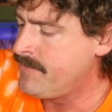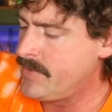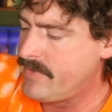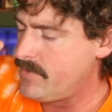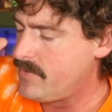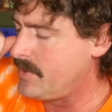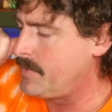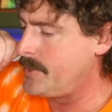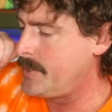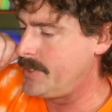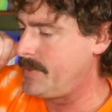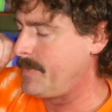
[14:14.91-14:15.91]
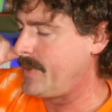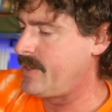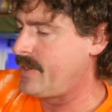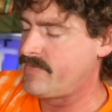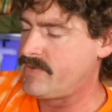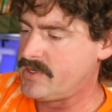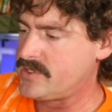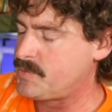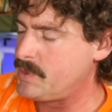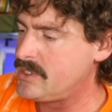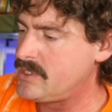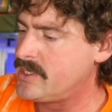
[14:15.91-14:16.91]
If you want to put, I've got a
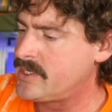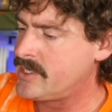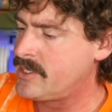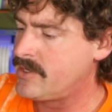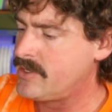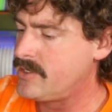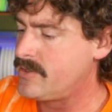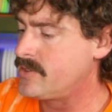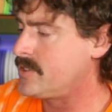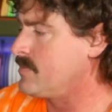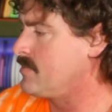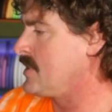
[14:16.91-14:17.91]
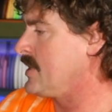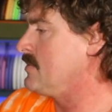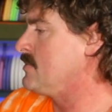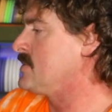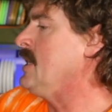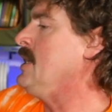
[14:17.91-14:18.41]
speed gun I carry in there sometimes.